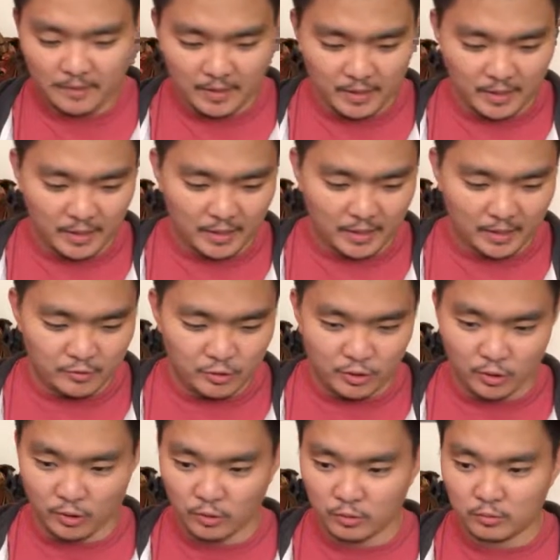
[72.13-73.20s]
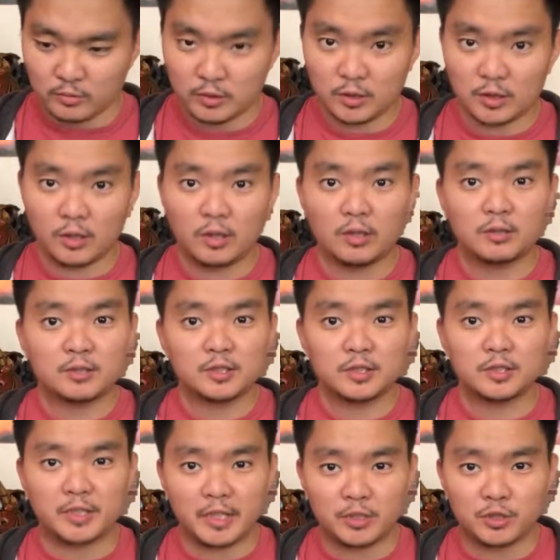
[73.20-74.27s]
And so
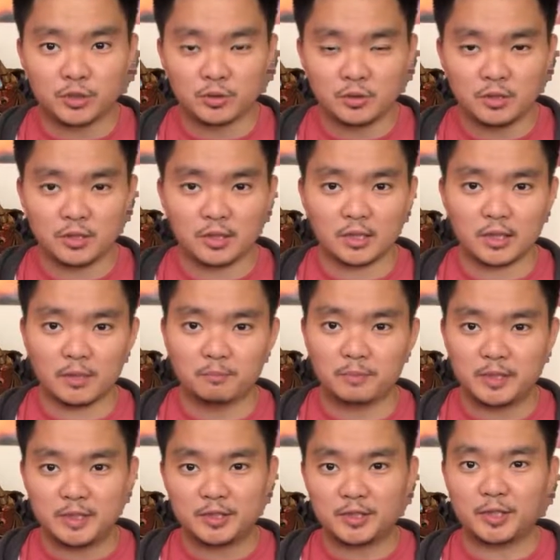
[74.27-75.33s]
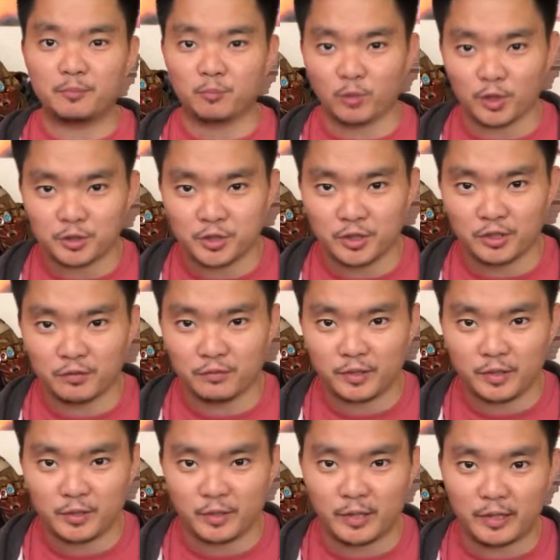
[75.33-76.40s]
stay tuned. Please keep watching the
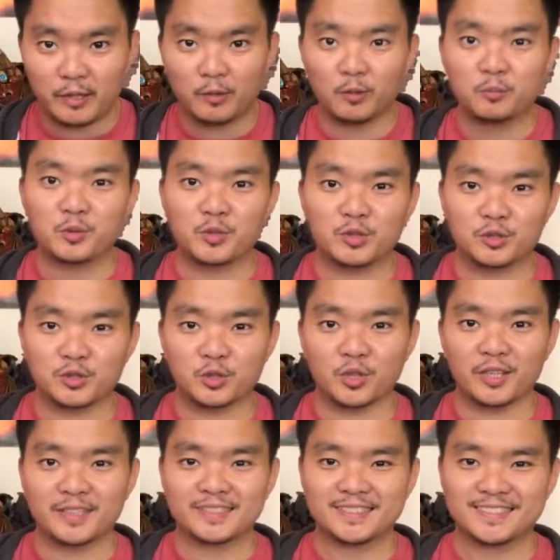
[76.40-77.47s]
video and I hope you enjoy.